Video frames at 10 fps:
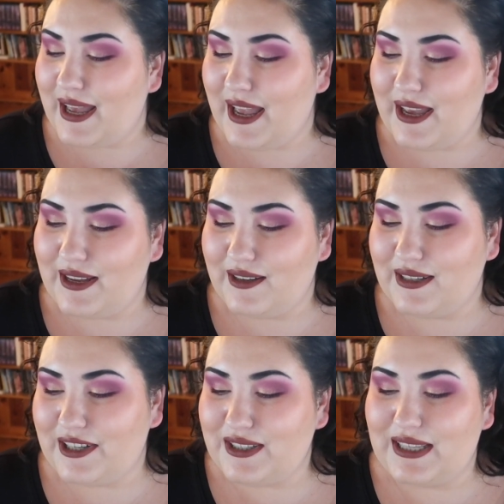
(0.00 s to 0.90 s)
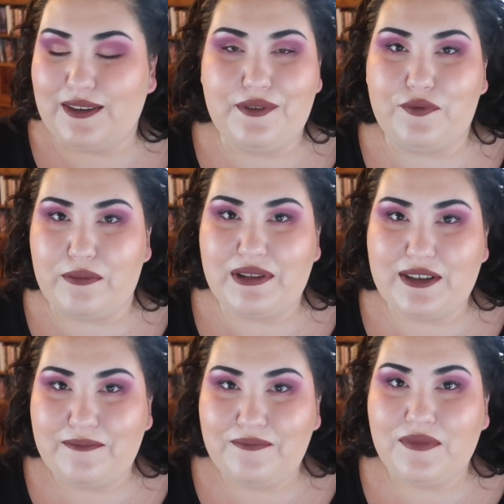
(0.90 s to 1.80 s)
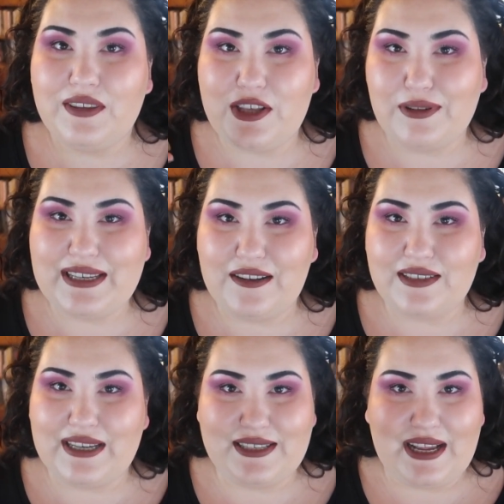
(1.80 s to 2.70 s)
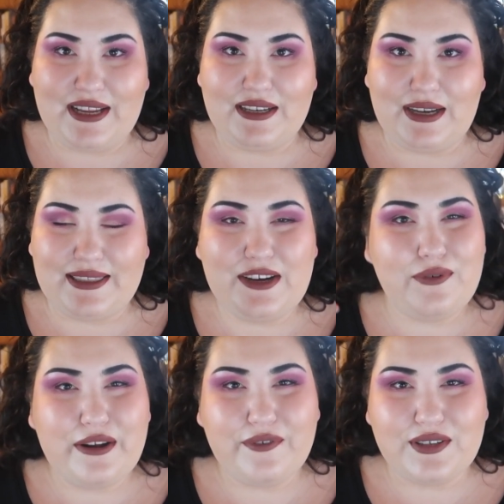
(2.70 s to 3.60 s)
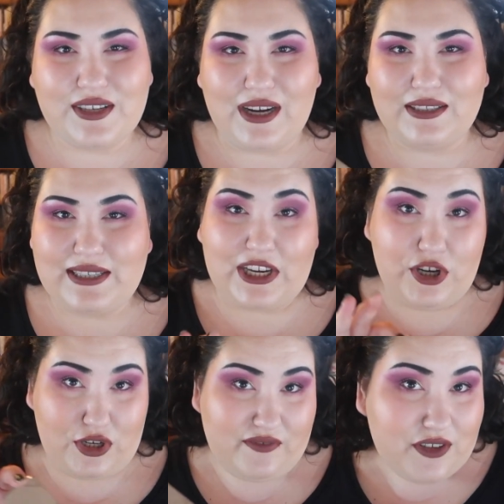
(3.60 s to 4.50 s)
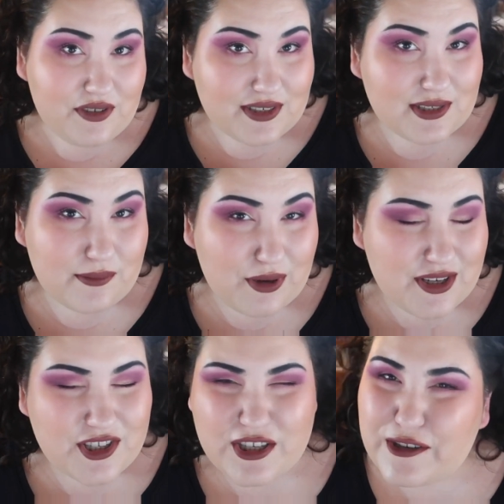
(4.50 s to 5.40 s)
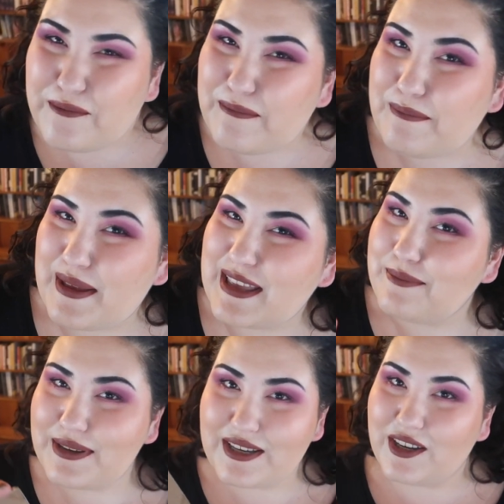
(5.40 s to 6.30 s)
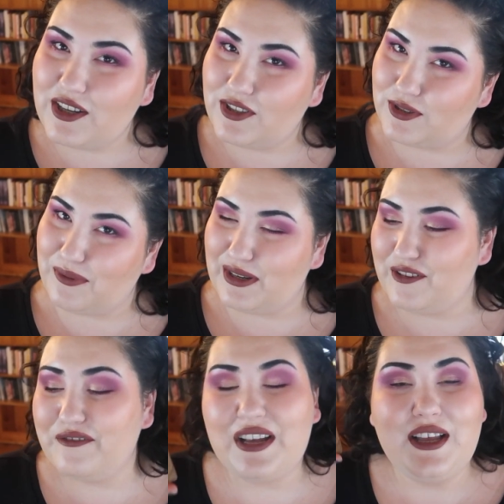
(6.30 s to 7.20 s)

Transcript: And I just I love the formula. The only downside is that I think when I first got this, I could have used this as a bronzer, maybe, sort of.